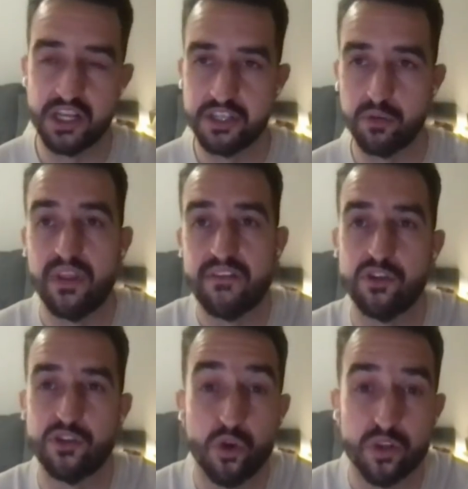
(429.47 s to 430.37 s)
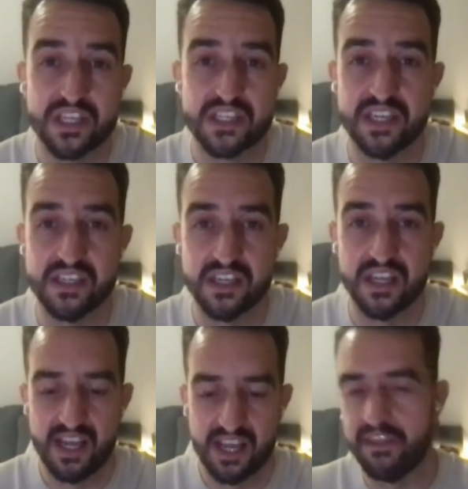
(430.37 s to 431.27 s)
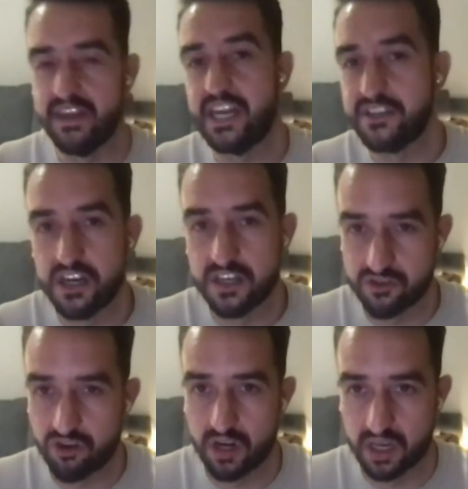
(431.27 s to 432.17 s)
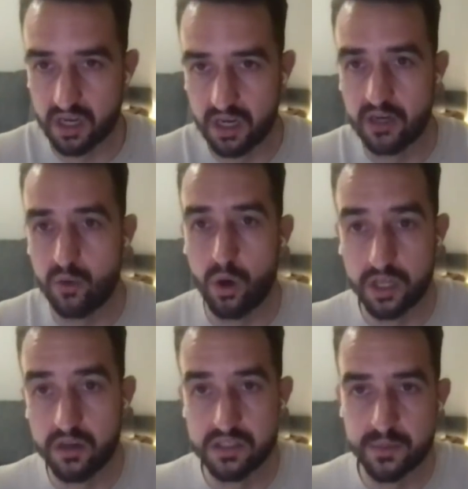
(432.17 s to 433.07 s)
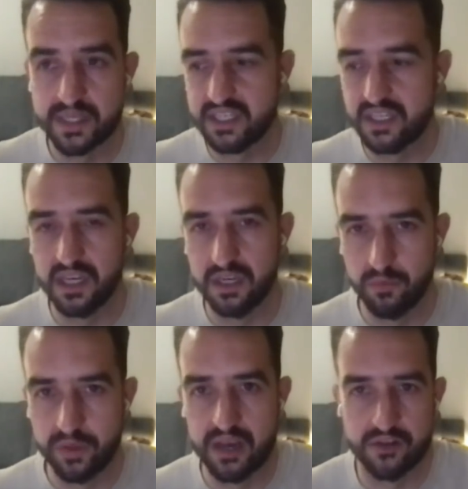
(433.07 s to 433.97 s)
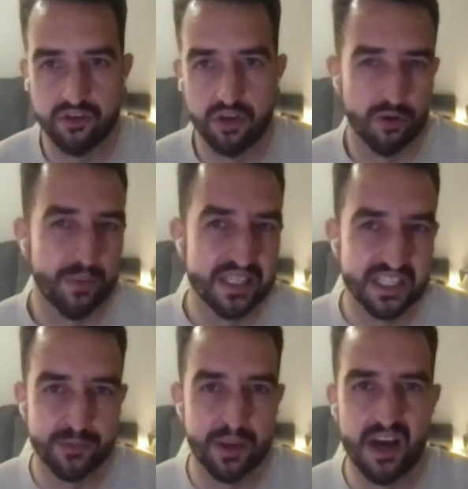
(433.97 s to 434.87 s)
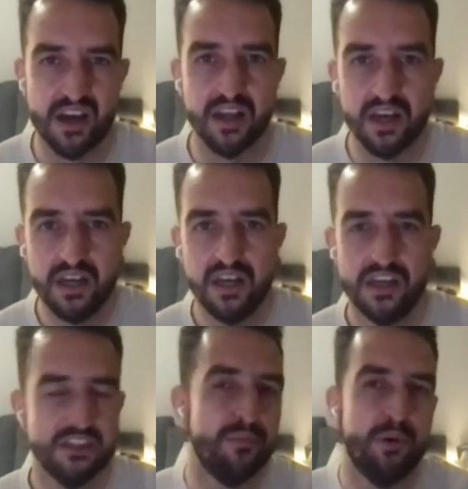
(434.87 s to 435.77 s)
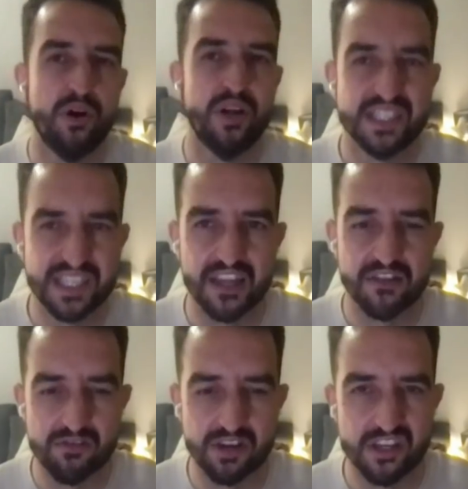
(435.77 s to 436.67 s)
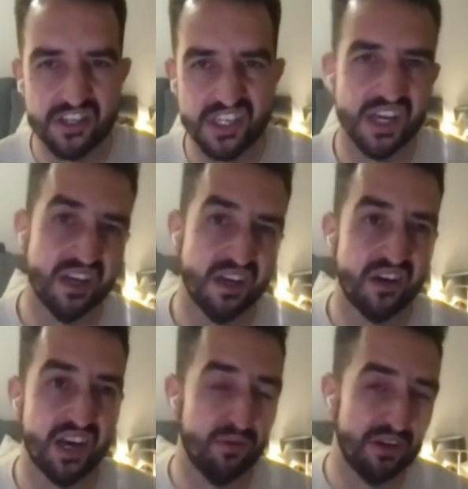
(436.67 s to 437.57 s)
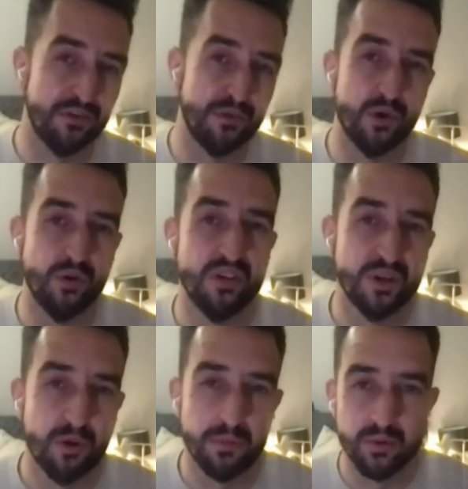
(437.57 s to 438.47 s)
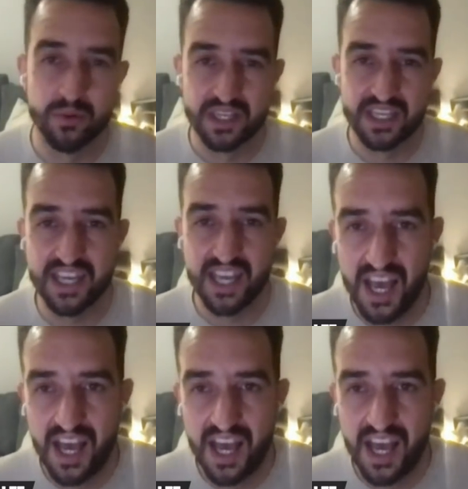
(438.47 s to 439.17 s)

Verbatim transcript: Shield, where they've not scored this season, and they didn't sign a striker, and Guardiola's admitted that without a striker it makes things a bit harder. So you put all that together and you just say, OK, well, if you'd bought one, you'd probably won the league.